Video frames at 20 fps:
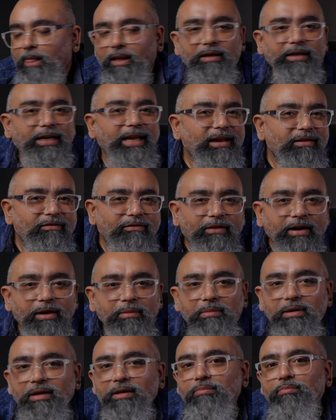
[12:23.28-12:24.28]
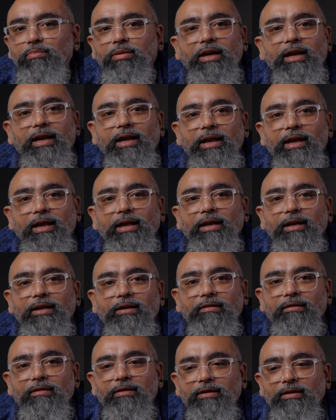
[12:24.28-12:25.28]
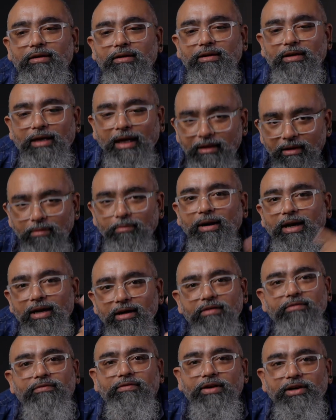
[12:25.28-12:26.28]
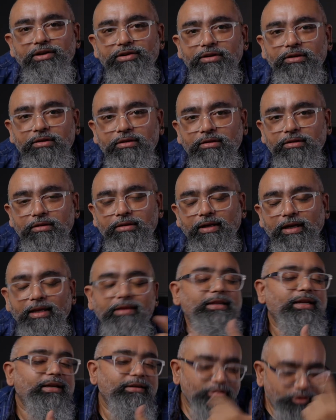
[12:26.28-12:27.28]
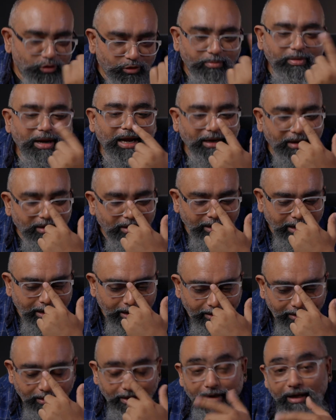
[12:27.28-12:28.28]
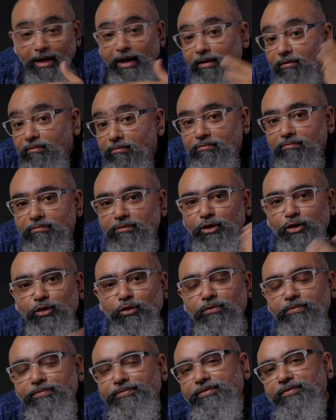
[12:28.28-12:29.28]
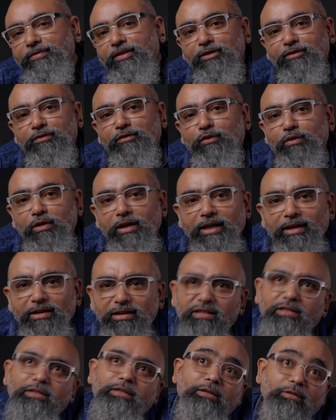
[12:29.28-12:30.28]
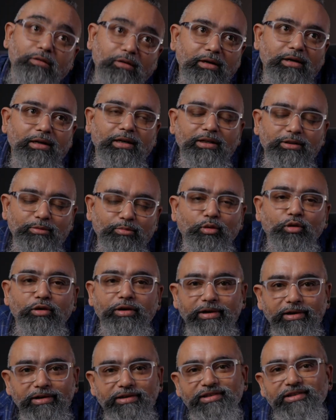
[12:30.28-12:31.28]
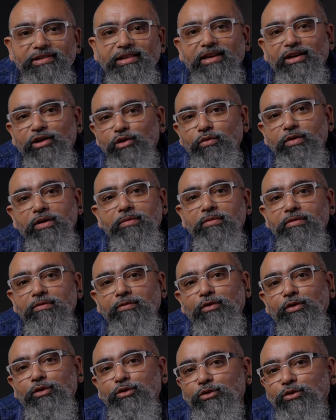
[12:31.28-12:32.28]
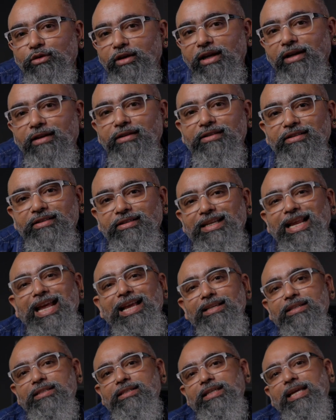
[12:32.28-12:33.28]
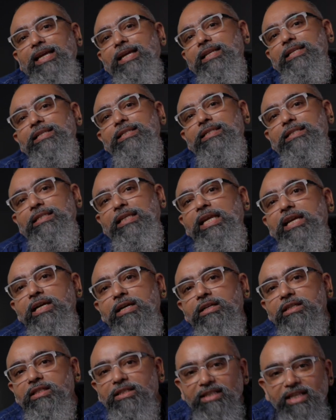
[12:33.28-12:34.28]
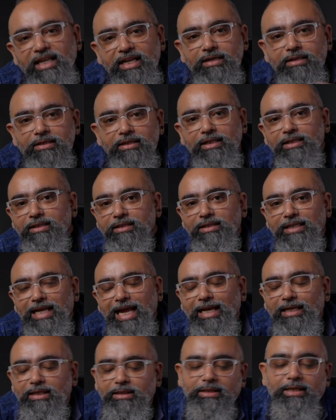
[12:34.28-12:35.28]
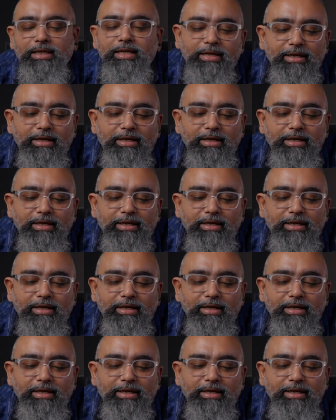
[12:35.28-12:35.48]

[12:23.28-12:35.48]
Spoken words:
take a 5-minute break, and the mind refreshes. And then you're back at it again, with full energy, or at least more energy than you were before. So yeah, snacks and sneakers and snacks.